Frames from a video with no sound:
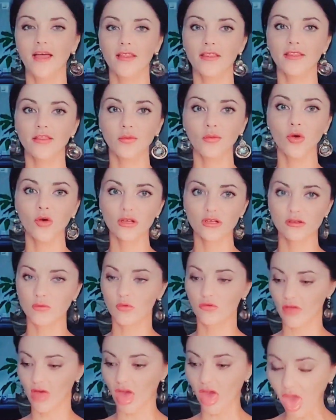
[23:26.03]
in the morning
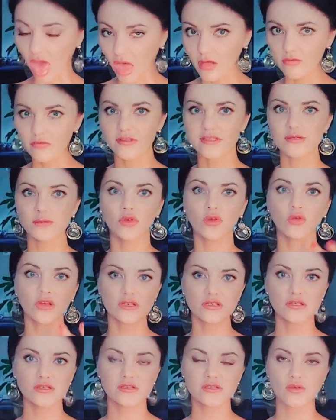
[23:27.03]
with this
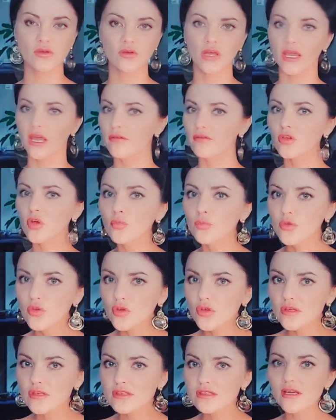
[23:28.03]
mucus and so on? I have no
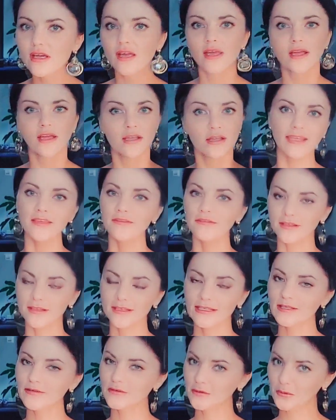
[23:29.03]
mucus.
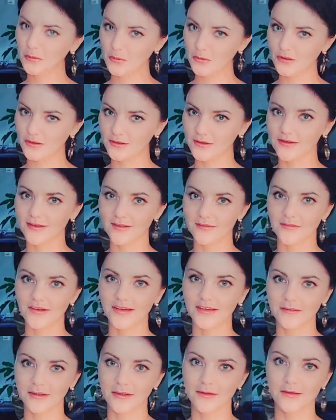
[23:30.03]
Even if you will look at
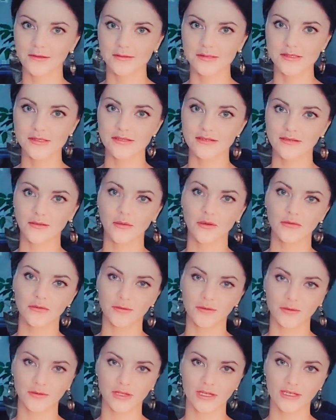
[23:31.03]
my videos
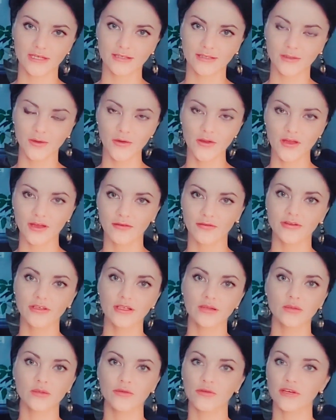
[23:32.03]
with Kundalini Yoga
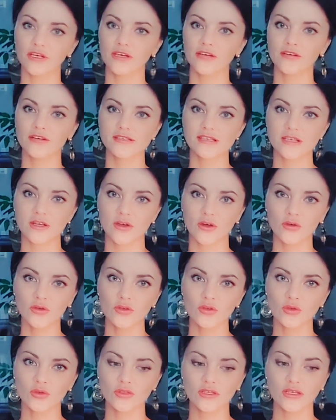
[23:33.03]
filmed three years ago,
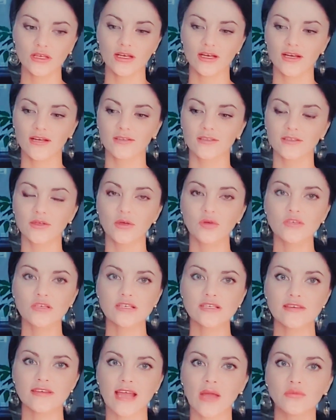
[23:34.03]
you will uh,
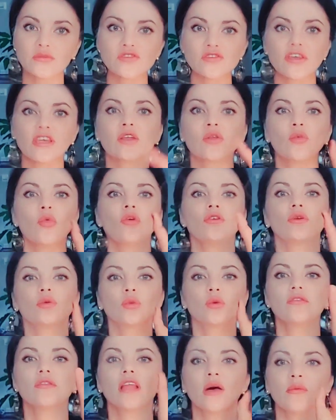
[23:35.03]
notice that I'm drinking water
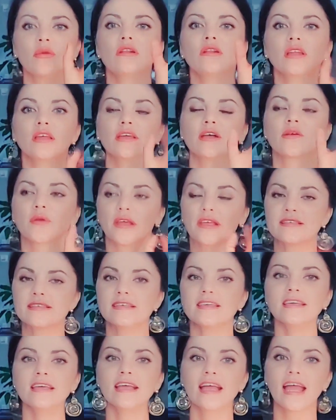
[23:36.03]
with lemon like
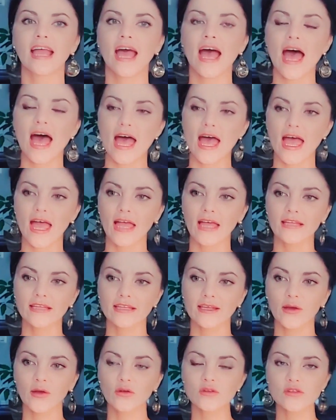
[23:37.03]
crazy.
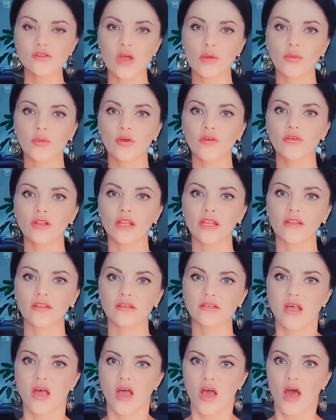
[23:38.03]
And also I'm breathing like
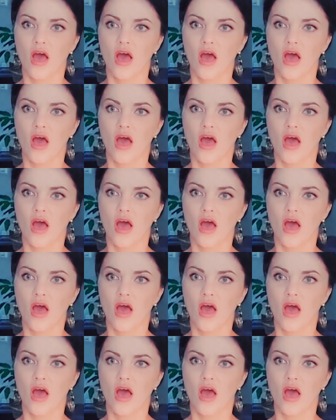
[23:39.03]
this.